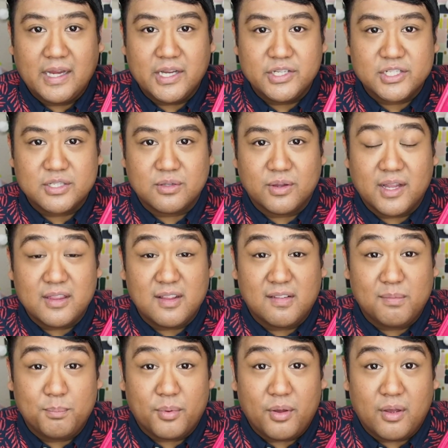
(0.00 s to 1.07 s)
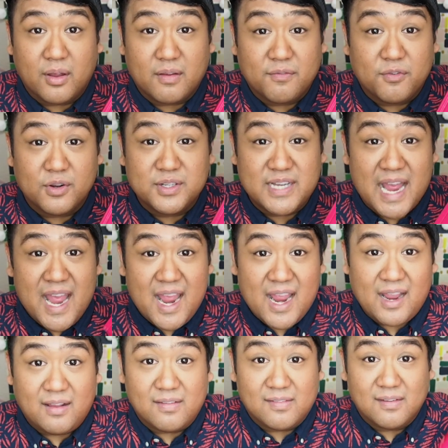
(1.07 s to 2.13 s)
just look at this book for
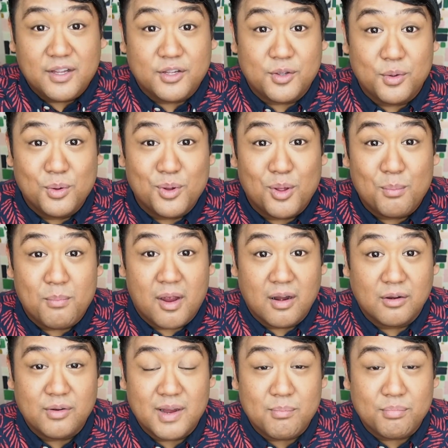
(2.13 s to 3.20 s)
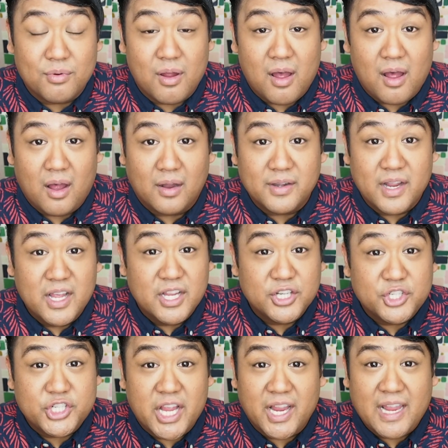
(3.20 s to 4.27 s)
days. Google Maragret Braun,
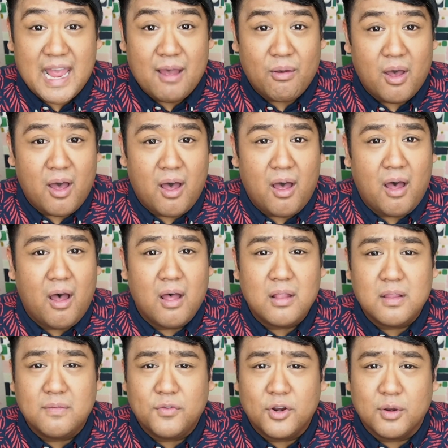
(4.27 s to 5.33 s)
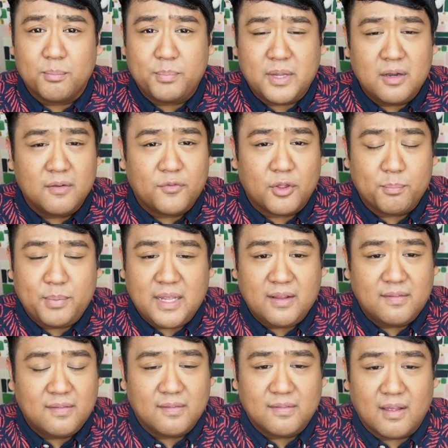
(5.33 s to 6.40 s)
check out all of her beautiful
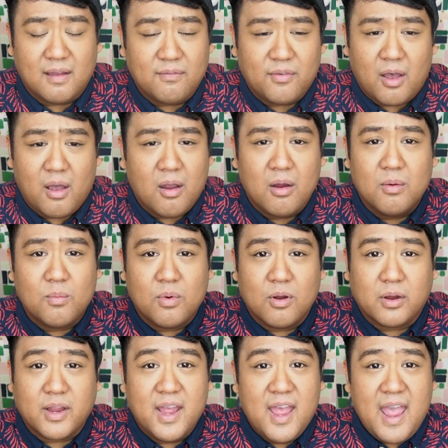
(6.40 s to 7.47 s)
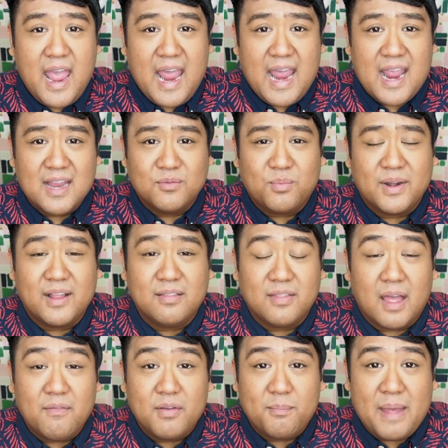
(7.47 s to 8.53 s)
pieces of artwork. And what I
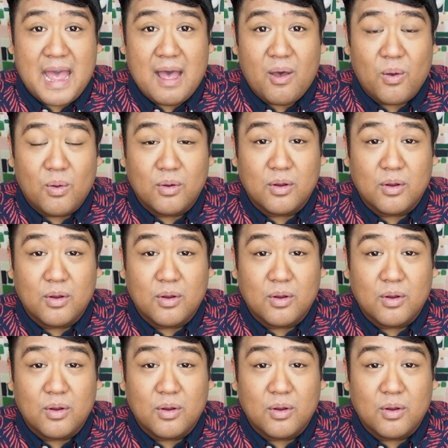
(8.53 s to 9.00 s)
love about